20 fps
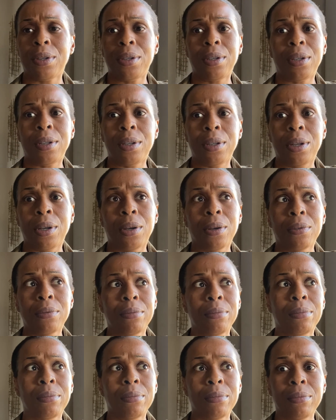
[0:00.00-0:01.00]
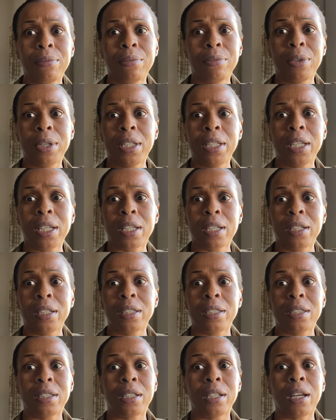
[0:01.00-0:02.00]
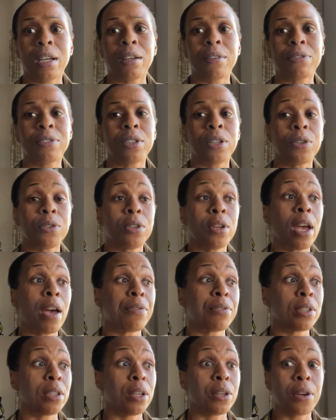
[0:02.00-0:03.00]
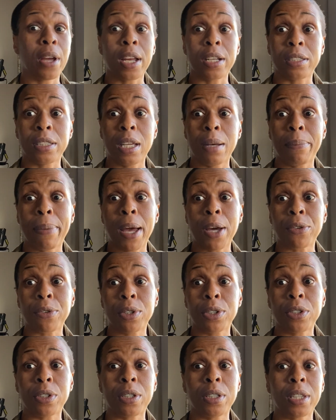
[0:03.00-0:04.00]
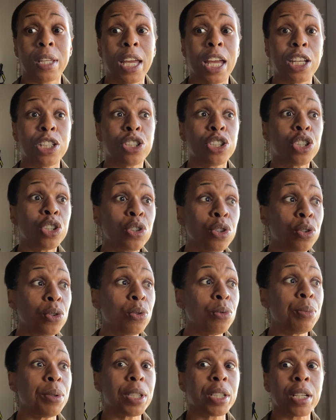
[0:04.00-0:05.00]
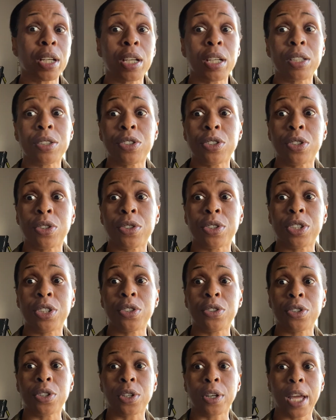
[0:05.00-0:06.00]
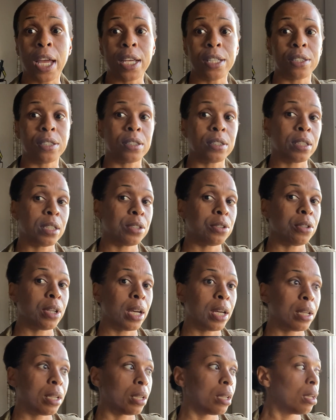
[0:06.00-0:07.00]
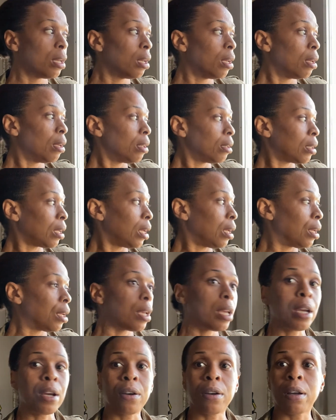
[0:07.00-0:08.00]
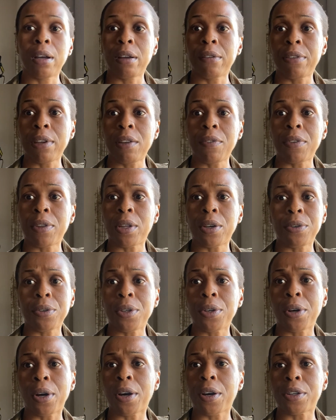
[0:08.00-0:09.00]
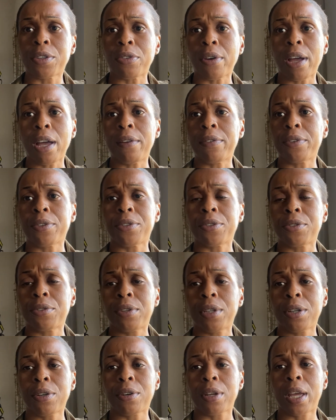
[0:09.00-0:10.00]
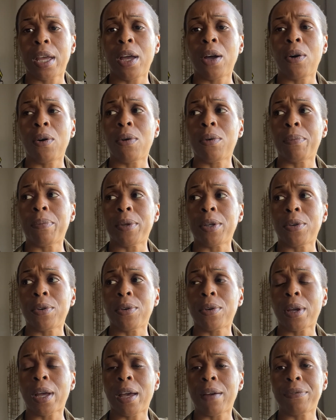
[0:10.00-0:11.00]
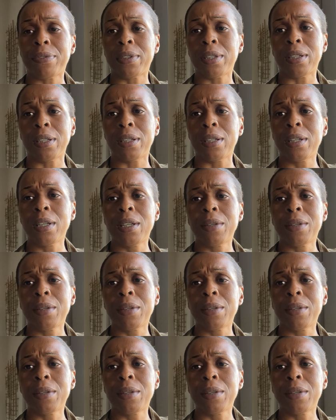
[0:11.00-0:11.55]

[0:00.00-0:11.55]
you know, ridiculous stuff. So you have to learn how to set boundaries on that too, because you know it's still your license that you gotta take care of. Even though you are a traveler and you're there to help, you have to